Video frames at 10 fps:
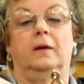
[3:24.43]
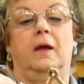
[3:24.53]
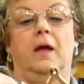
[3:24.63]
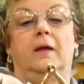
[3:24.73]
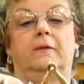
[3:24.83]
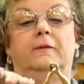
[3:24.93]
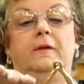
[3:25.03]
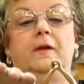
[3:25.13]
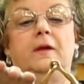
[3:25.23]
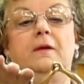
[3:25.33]
And
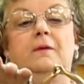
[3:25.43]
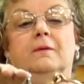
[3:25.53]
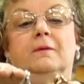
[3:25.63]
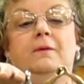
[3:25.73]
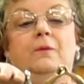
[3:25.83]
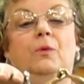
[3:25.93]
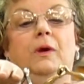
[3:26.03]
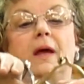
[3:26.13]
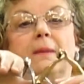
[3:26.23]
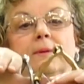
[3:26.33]
see what
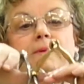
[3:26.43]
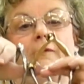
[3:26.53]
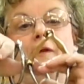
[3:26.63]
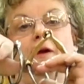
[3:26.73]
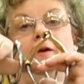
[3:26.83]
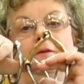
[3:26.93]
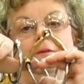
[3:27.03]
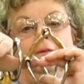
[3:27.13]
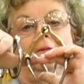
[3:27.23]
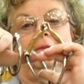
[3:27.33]
happens there?
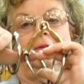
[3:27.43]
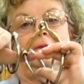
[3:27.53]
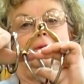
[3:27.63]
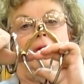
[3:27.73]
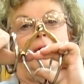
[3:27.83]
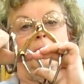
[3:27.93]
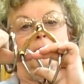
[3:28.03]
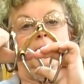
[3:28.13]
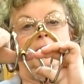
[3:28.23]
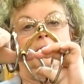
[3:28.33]
How it
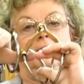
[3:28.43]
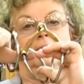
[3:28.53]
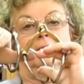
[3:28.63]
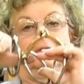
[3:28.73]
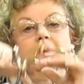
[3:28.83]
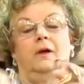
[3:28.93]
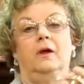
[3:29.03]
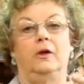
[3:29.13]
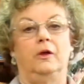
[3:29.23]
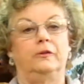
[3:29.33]
peaks?
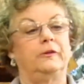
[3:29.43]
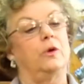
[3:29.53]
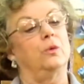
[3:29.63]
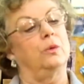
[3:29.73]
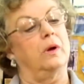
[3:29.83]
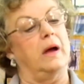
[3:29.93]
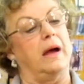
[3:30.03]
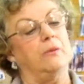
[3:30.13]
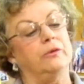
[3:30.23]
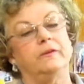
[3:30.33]
So
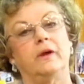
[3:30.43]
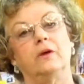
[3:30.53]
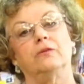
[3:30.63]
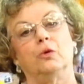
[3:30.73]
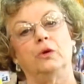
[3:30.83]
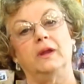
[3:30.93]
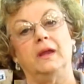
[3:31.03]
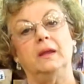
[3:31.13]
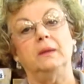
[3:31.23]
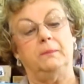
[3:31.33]
I would say avoid
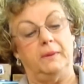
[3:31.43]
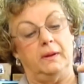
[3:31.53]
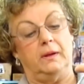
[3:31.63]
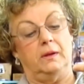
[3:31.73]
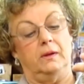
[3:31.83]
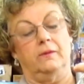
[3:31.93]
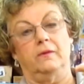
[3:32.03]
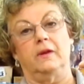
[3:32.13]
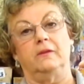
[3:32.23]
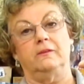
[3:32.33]
any bit
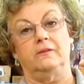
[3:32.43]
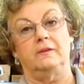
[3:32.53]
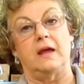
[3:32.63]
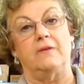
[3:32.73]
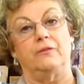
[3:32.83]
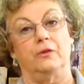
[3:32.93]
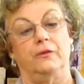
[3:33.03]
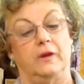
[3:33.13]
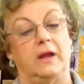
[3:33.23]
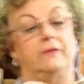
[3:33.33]
that is a snaffle
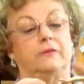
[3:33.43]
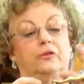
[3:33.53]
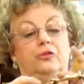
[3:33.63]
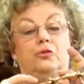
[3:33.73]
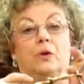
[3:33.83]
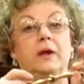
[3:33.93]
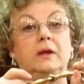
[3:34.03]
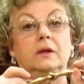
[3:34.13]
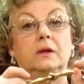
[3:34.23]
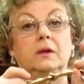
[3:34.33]
that has a straight